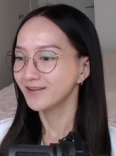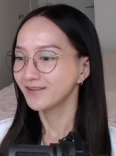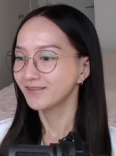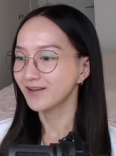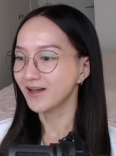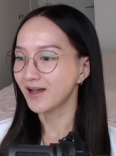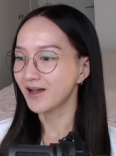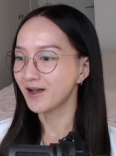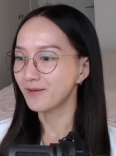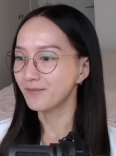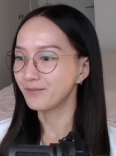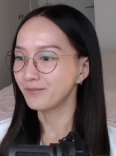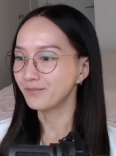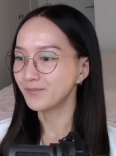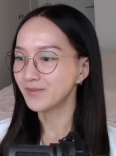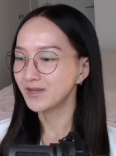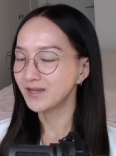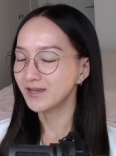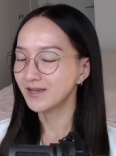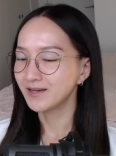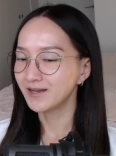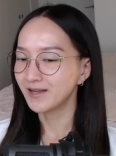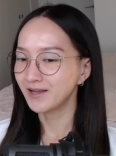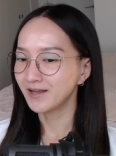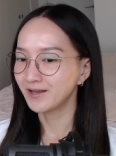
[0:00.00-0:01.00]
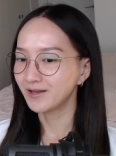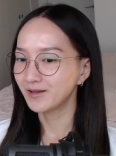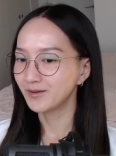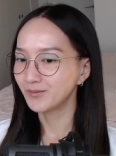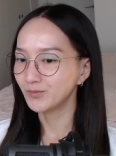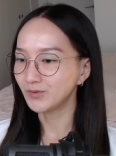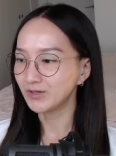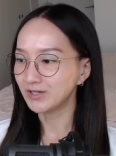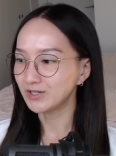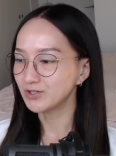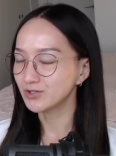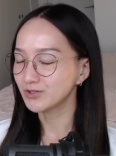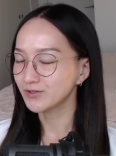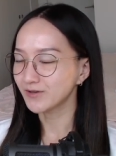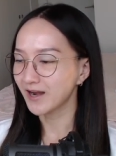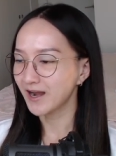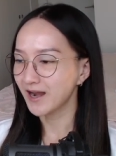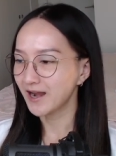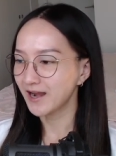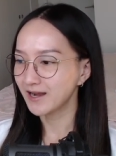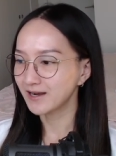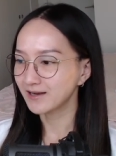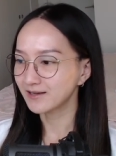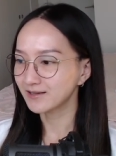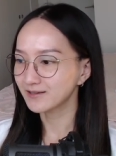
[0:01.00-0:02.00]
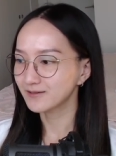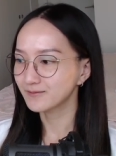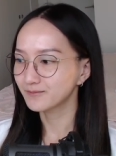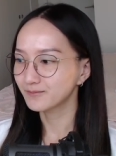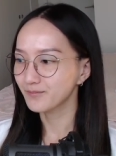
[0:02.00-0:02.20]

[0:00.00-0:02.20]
me and him, we drank,